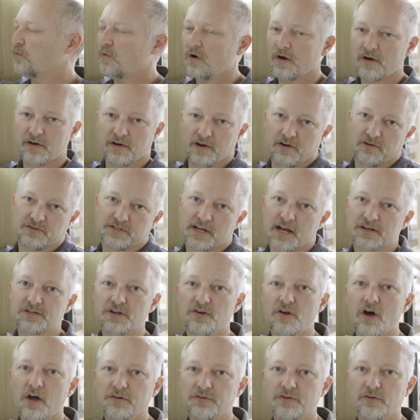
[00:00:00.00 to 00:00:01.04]
water heater is
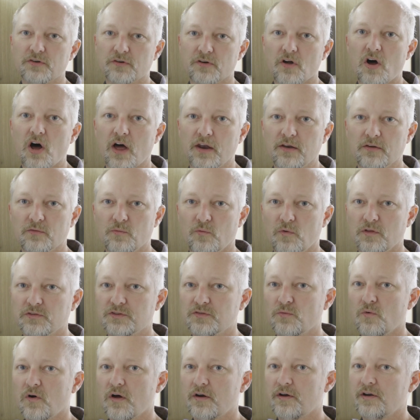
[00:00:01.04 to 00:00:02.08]
actually not turned on.
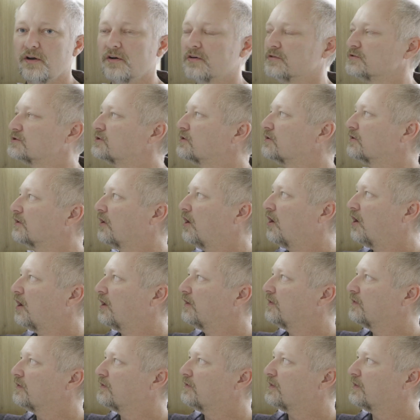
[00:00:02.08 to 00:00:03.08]
Once the water heater is turned on,